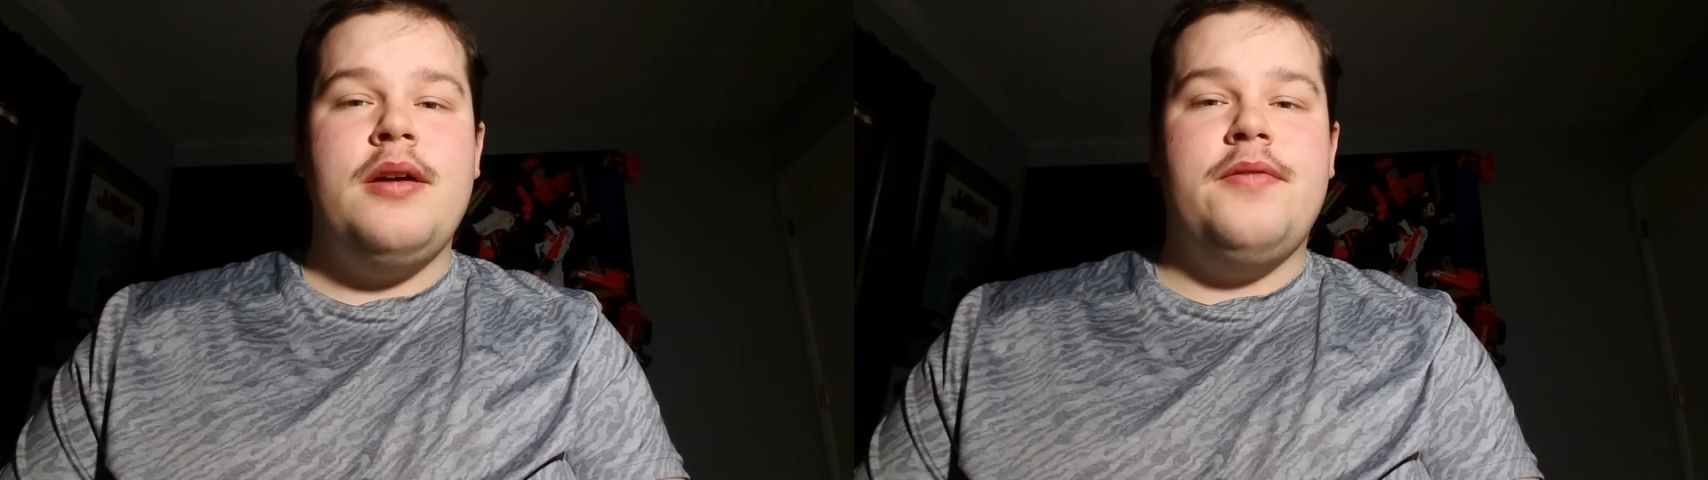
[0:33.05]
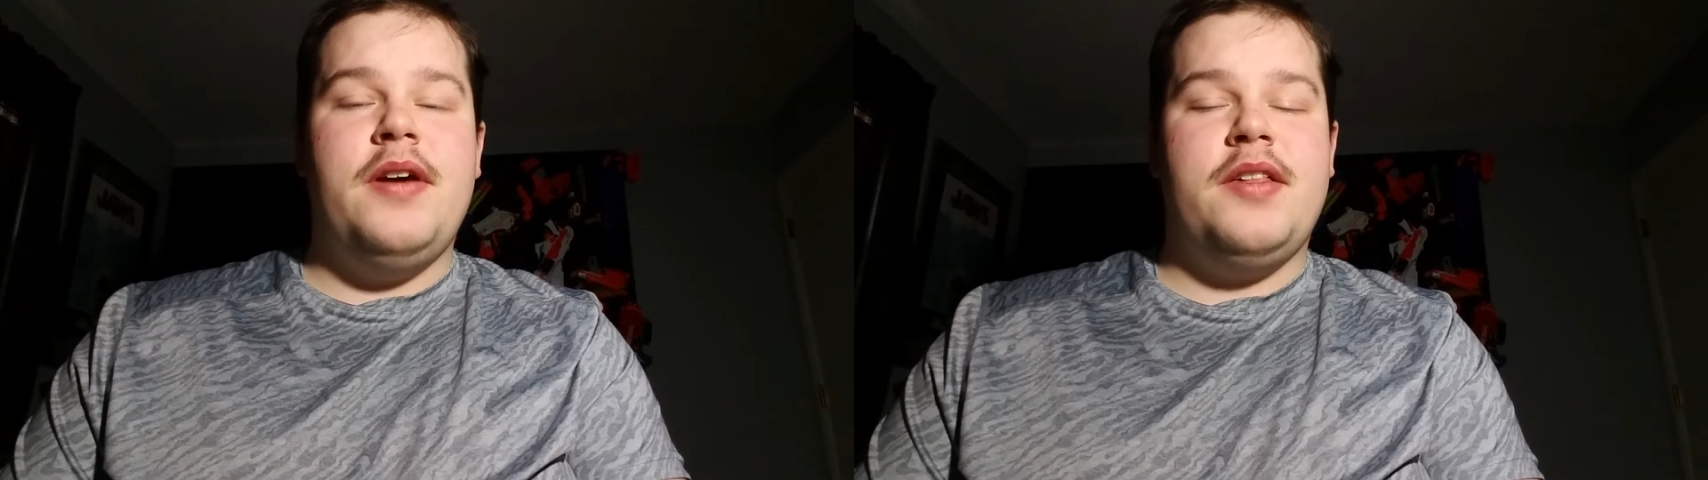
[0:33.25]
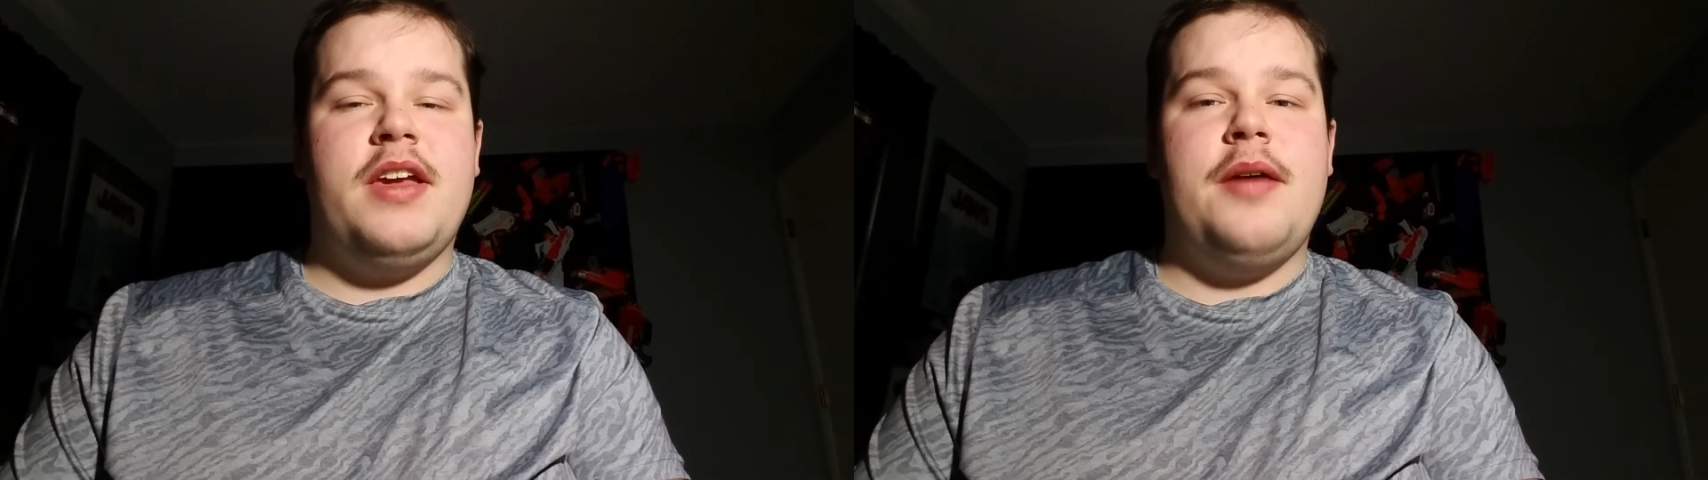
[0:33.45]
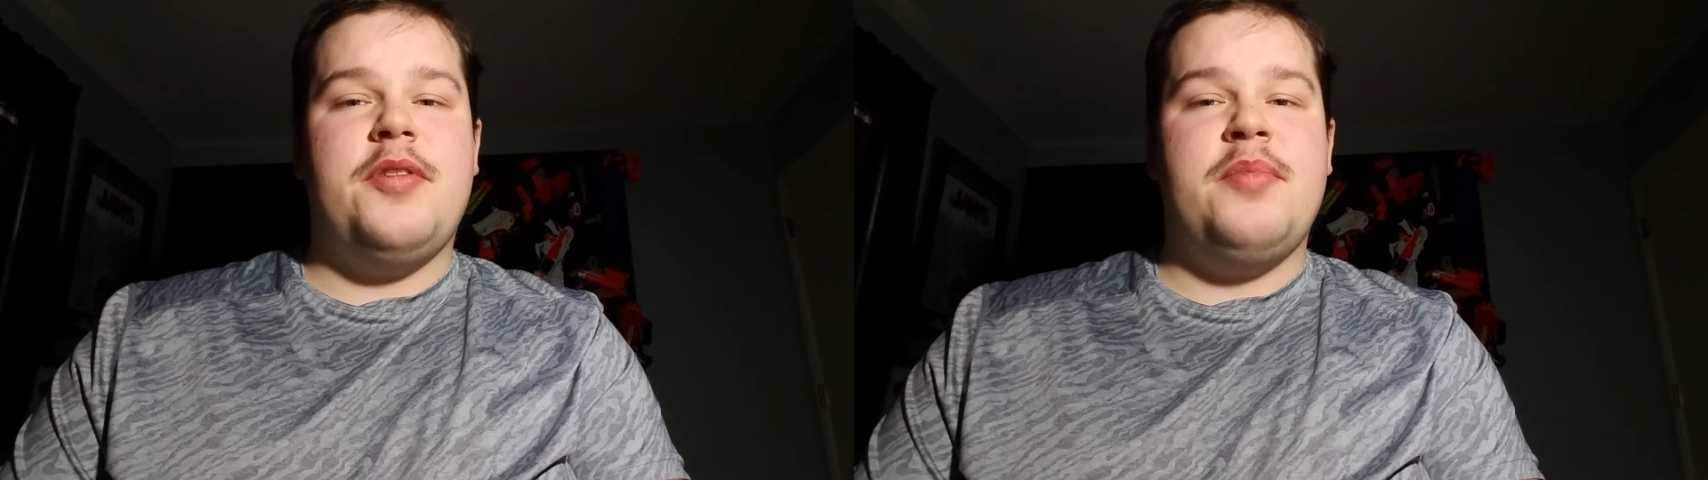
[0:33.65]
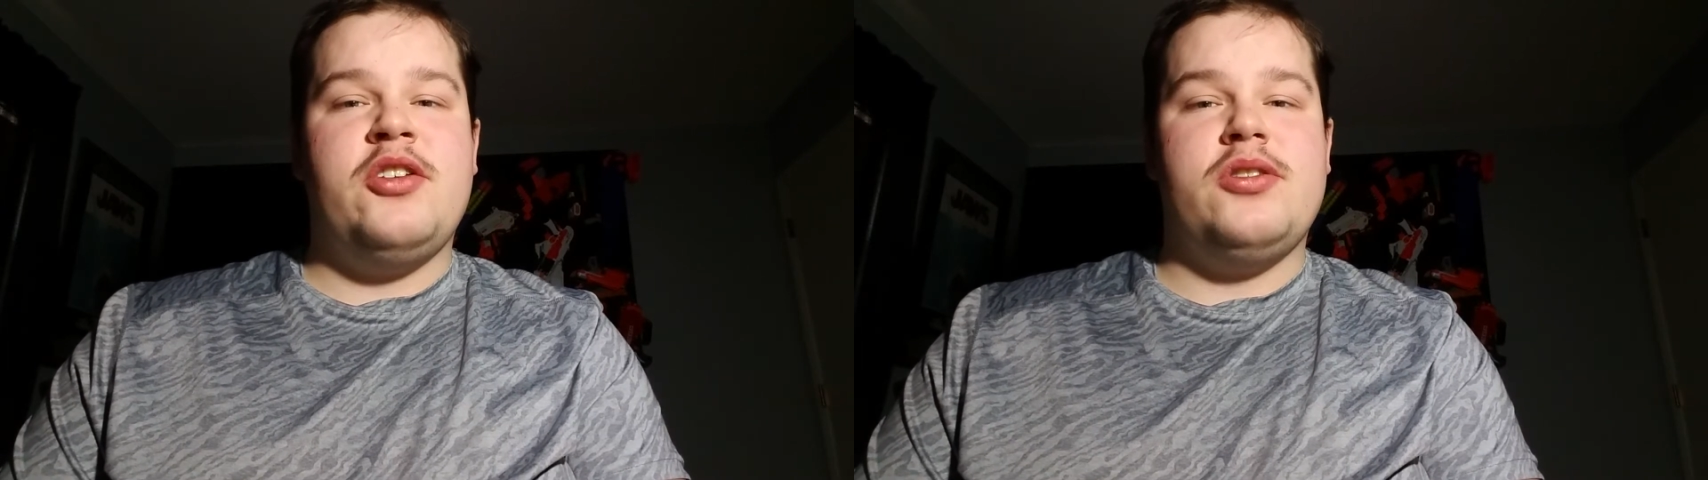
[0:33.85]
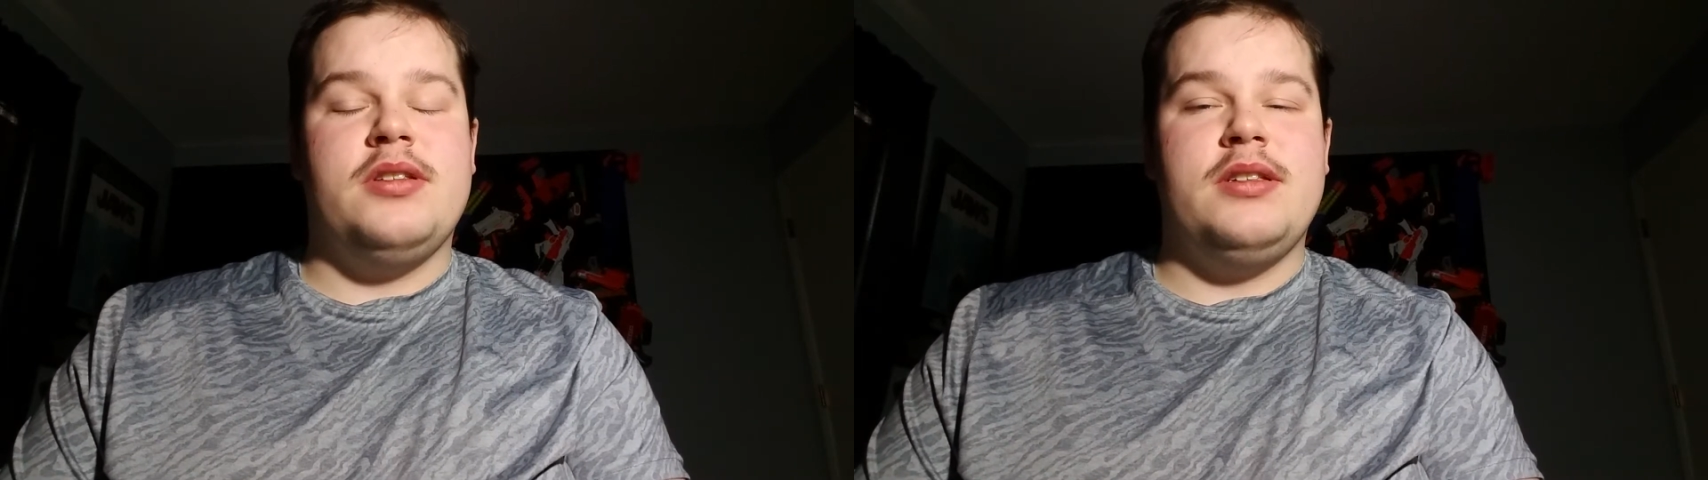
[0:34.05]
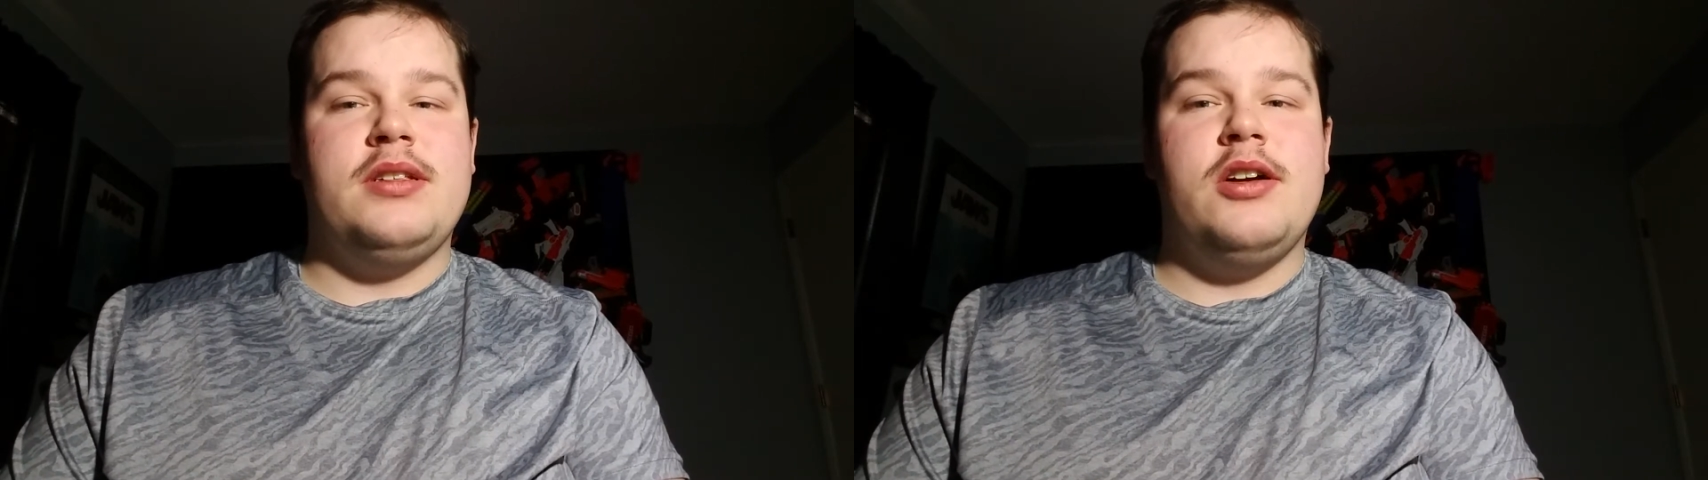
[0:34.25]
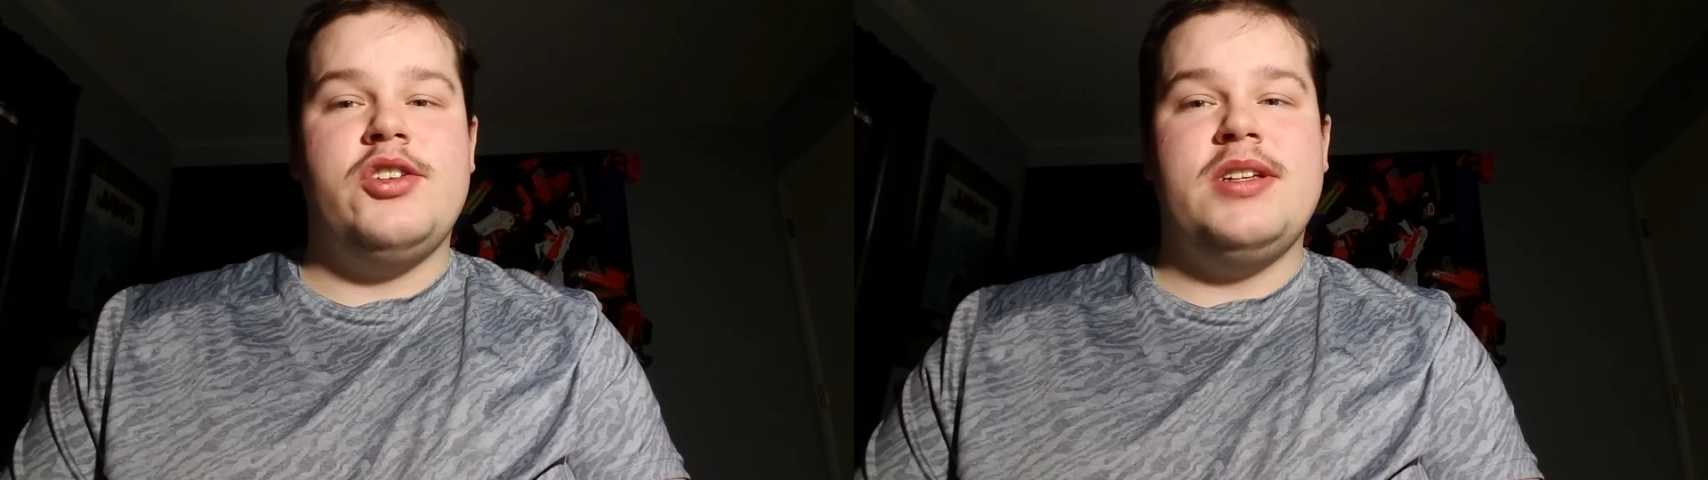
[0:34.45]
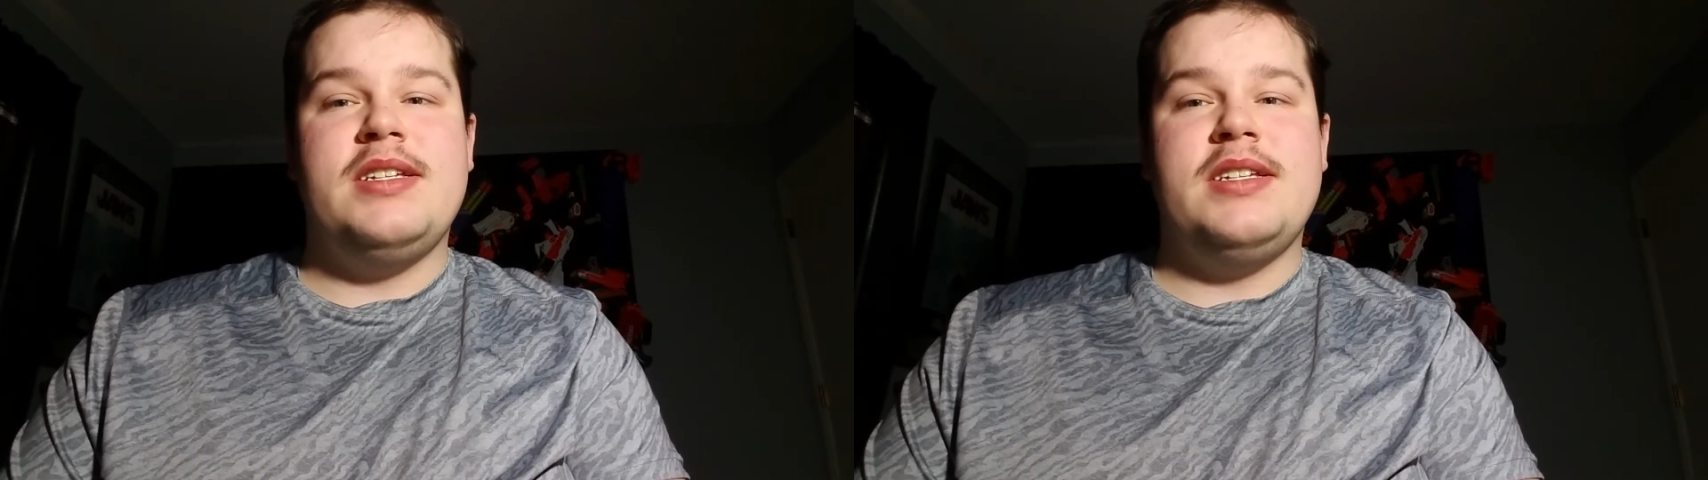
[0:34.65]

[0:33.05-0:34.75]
Face Camp Specials Insurgents